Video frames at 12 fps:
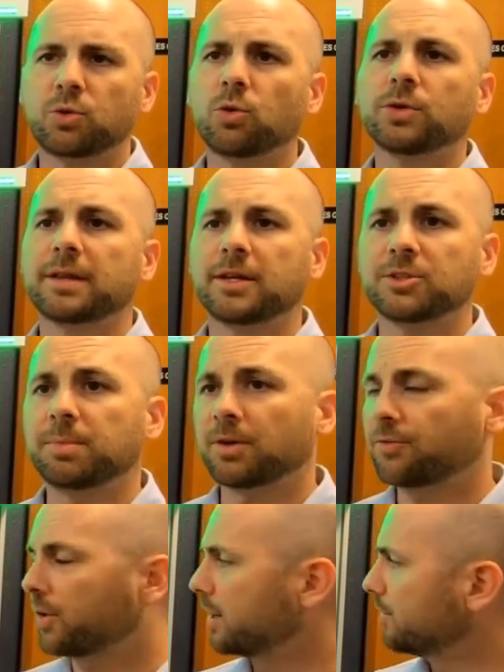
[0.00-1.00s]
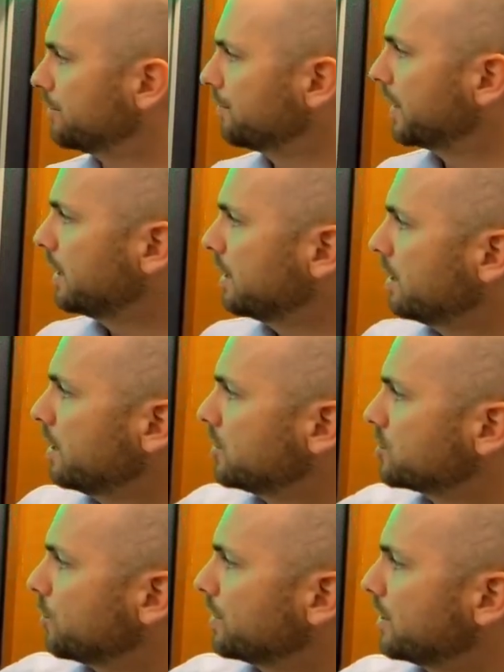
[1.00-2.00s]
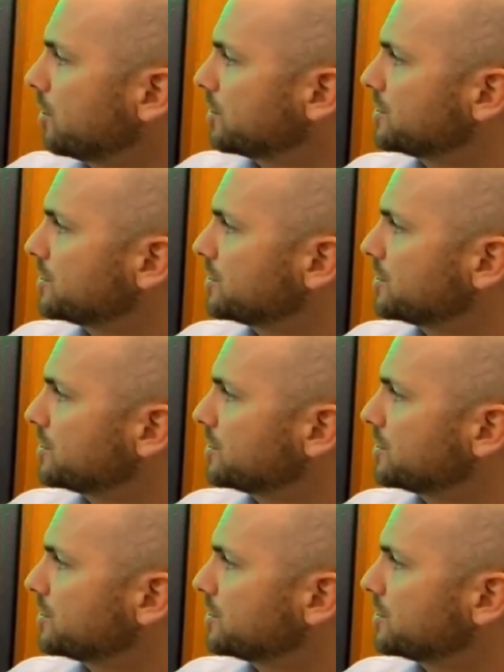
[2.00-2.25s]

tool that they should be afraid of. So within our